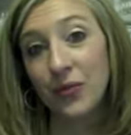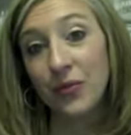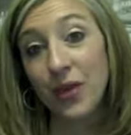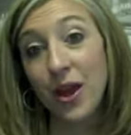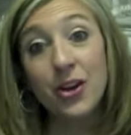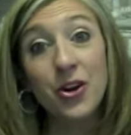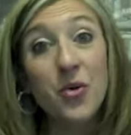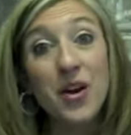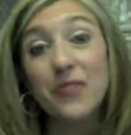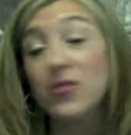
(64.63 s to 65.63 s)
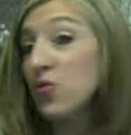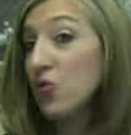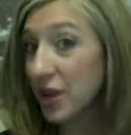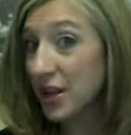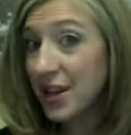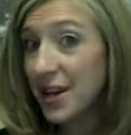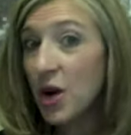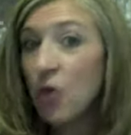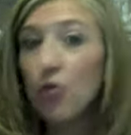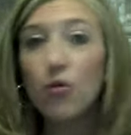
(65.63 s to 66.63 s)
And you know what? If you really,
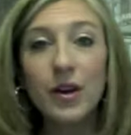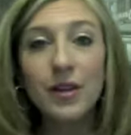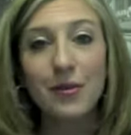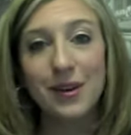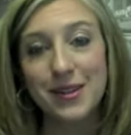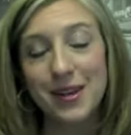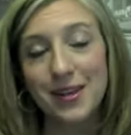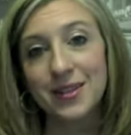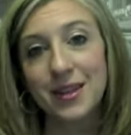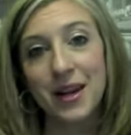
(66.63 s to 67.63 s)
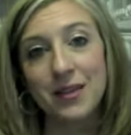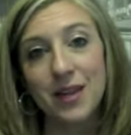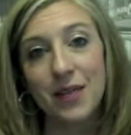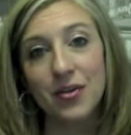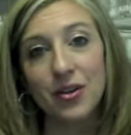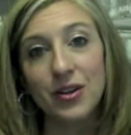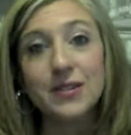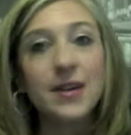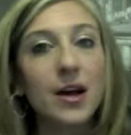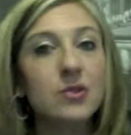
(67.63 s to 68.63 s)
really want to take it to the next level,
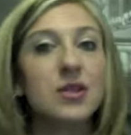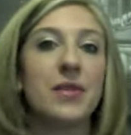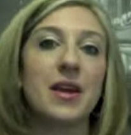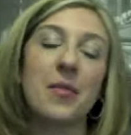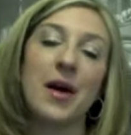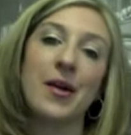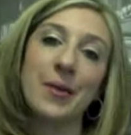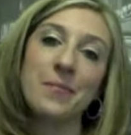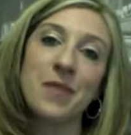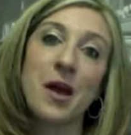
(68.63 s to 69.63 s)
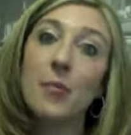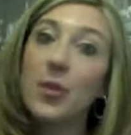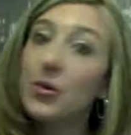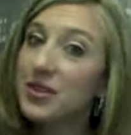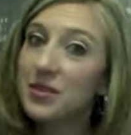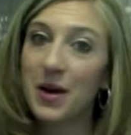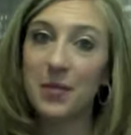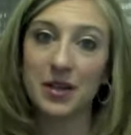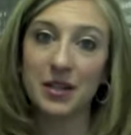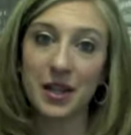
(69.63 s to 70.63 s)
tell somebody about it. Post it
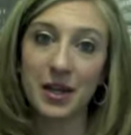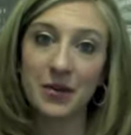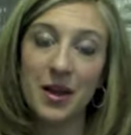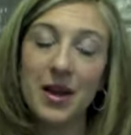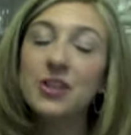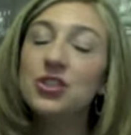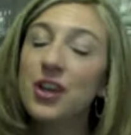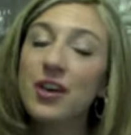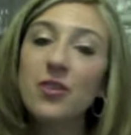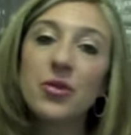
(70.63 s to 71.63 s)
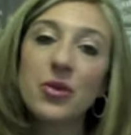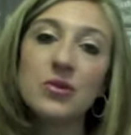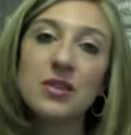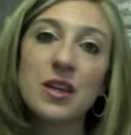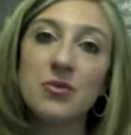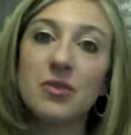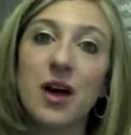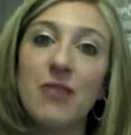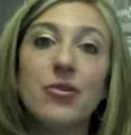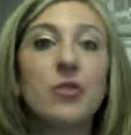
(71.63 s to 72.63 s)
publicly. Share it with those that you
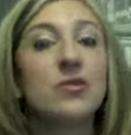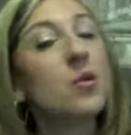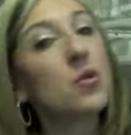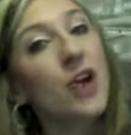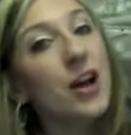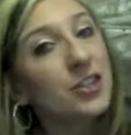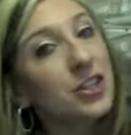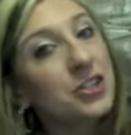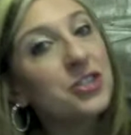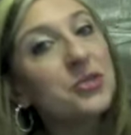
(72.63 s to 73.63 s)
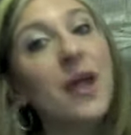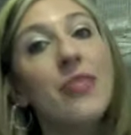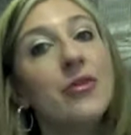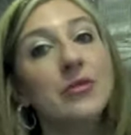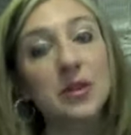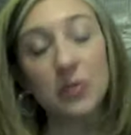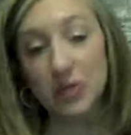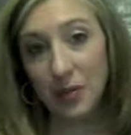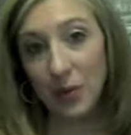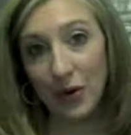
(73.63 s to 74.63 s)
love, those that will not judge you, and those that will
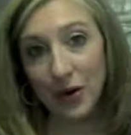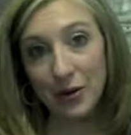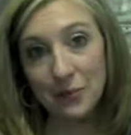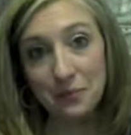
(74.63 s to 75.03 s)
support you.